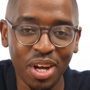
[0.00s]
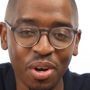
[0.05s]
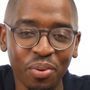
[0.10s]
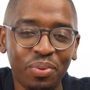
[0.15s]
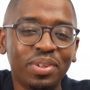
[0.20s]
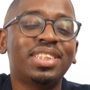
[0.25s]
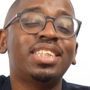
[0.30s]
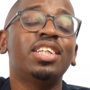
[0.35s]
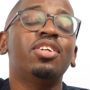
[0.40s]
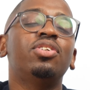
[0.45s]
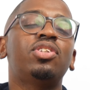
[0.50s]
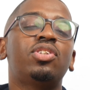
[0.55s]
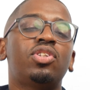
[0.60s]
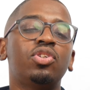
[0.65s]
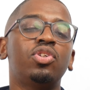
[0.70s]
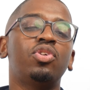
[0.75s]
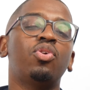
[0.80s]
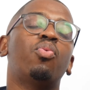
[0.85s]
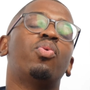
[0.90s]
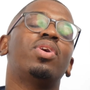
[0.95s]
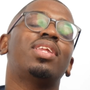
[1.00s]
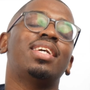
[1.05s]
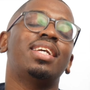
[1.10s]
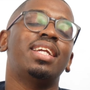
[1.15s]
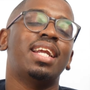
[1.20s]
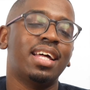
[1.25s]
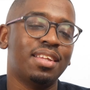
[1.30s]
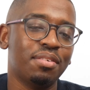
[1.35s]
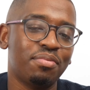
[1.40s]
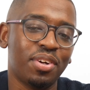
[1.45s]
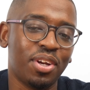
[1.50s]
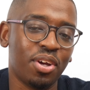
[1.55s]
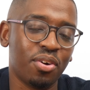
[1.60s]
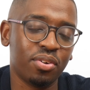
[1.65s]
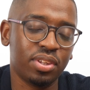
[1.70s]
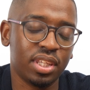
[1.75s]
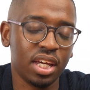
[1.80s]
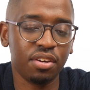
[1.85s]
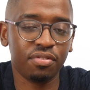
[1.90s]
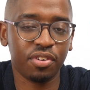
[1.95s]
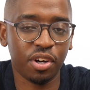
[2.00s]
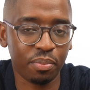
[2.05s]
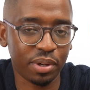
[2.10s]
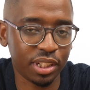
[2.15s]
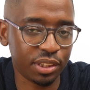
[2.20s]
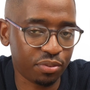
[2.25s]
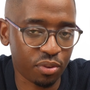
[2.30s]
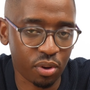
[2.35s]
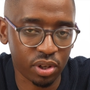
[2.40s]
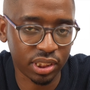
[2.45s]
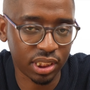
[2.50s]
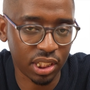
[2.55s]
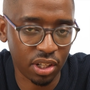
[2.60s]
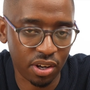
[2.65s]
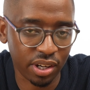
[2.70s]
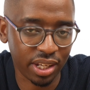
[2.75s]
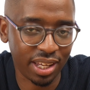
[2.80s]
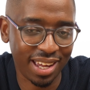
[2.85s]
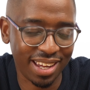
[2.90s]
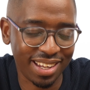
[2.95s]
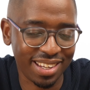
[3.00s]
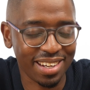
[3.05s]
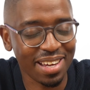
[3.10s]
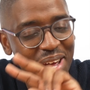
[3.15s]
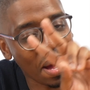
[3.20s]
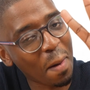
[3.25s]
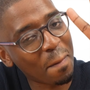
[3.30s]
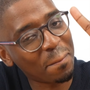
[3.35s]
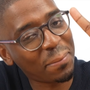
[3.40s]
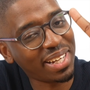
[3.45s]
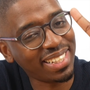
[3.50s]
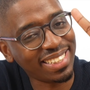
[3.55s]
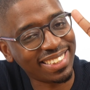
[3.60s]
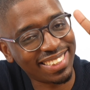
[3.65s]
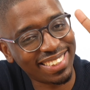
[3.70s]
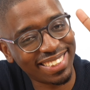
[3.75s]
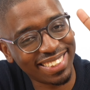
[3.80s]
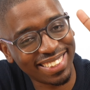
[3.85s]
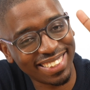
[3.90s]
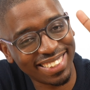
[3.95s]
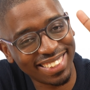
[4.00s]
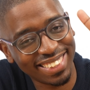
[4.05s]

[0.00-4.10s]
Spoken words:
We'll see you soon with another video. Thank you very much for watching Arcade. Peace.